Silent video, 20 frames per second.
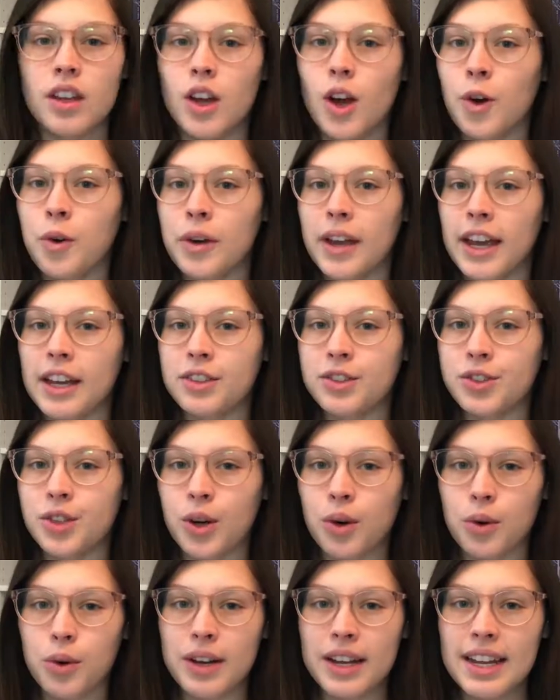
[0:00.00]
Okay,
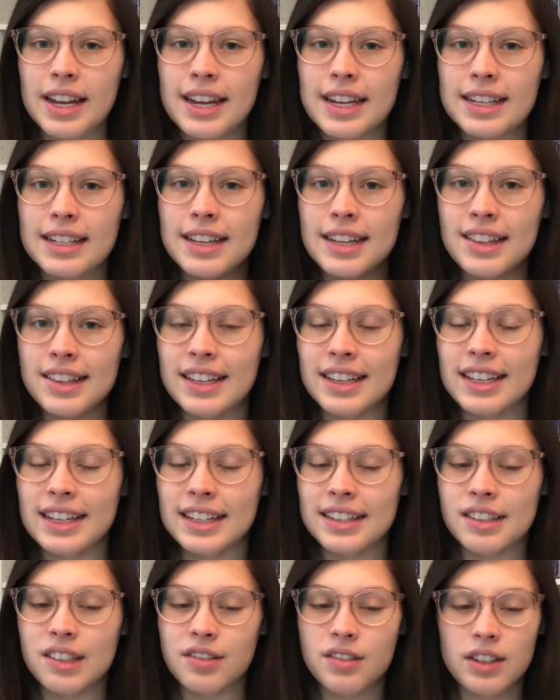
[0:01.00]
so in The
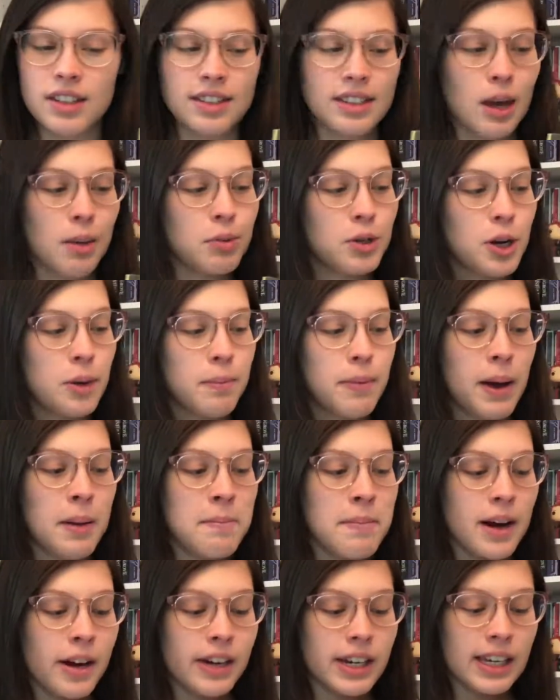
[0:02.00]
Kiss of Deception by
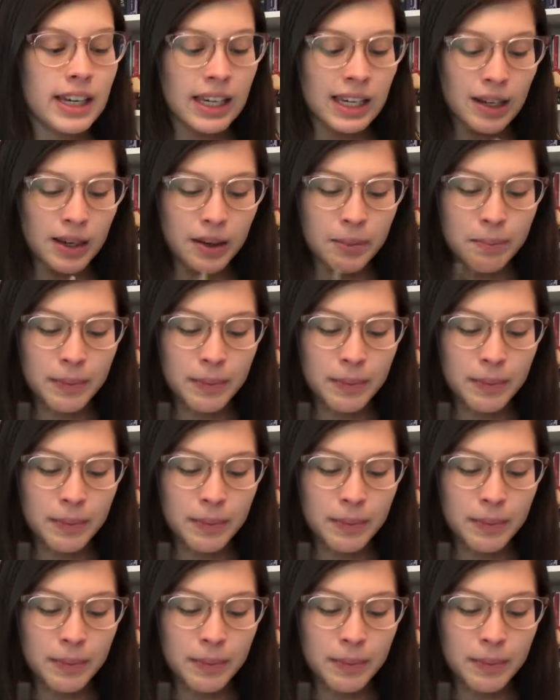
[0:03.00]
Mary E.